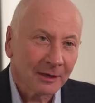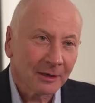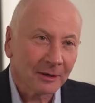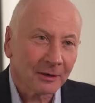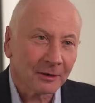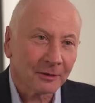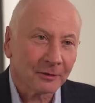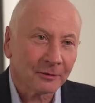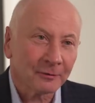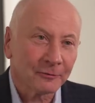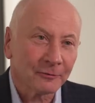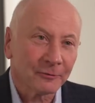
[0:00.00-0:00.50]

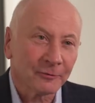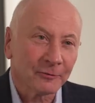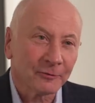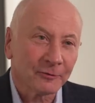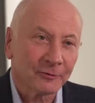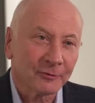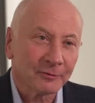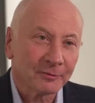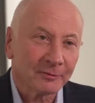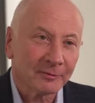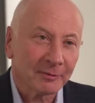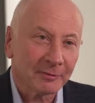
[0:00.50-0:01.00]

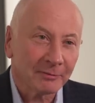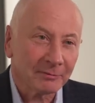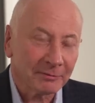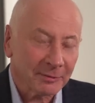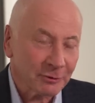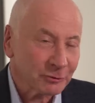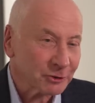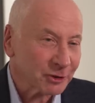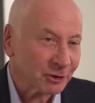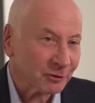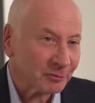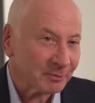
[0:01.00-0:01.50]
of
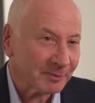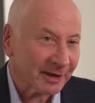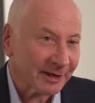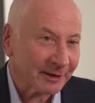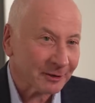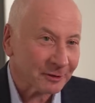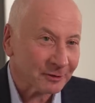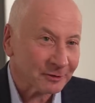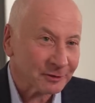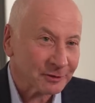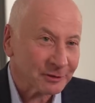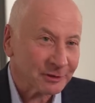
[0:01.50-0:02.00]
music
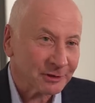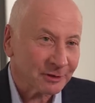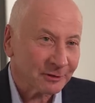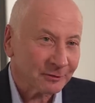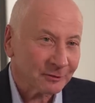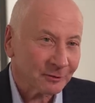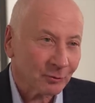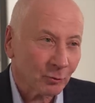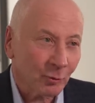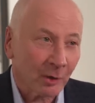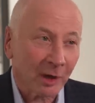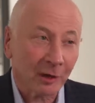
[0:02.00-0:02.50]
makers,
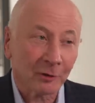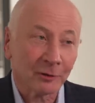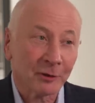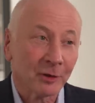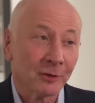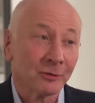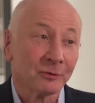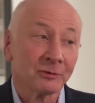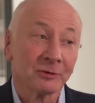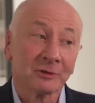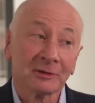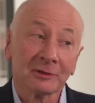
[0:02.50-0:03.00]
well
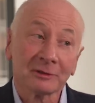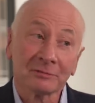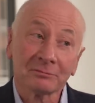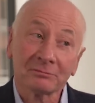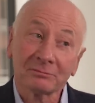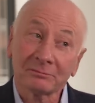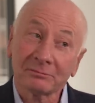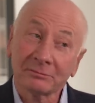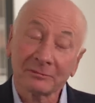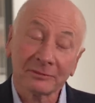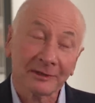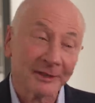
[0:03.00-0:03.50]
known
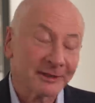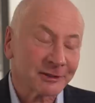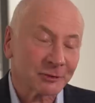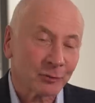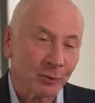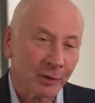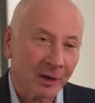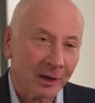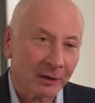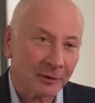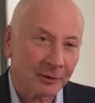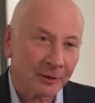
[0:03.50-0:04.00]
and less
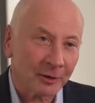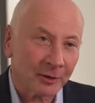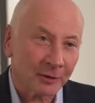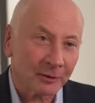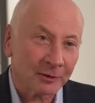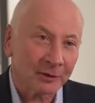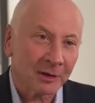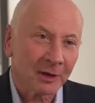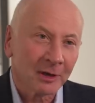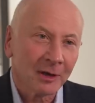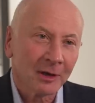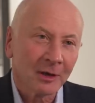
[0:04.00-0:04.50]
well
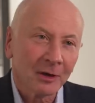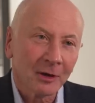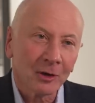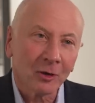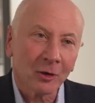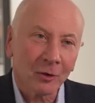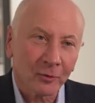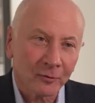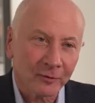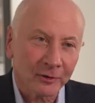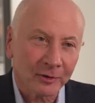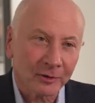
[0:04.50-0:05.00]
known,
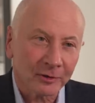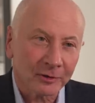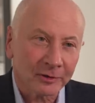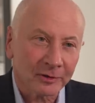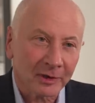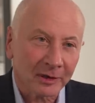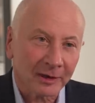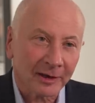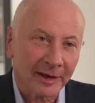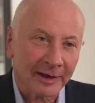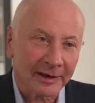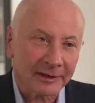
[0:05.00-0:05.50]
over
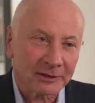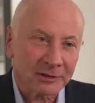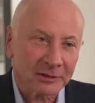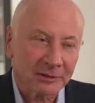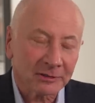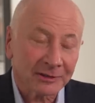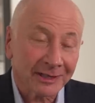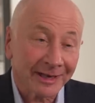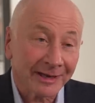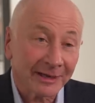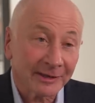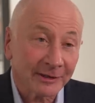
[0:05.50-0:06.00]
the
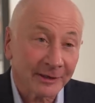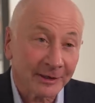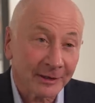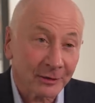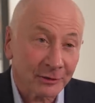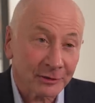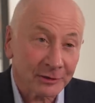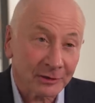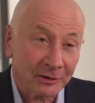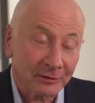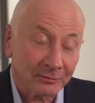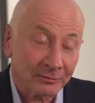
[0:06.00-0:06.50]
last 10
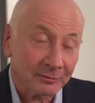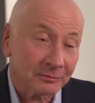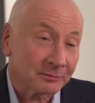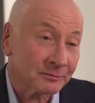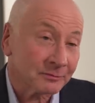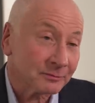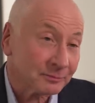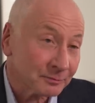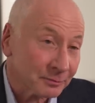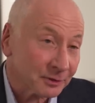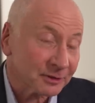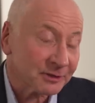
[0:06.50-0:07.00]
years
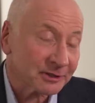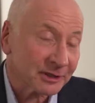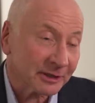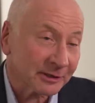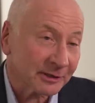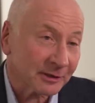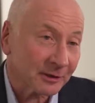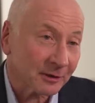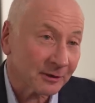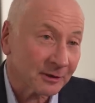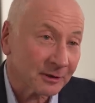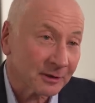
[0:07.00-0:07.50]
in
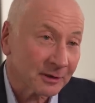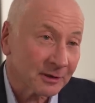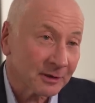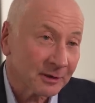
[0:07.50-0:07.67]
particular.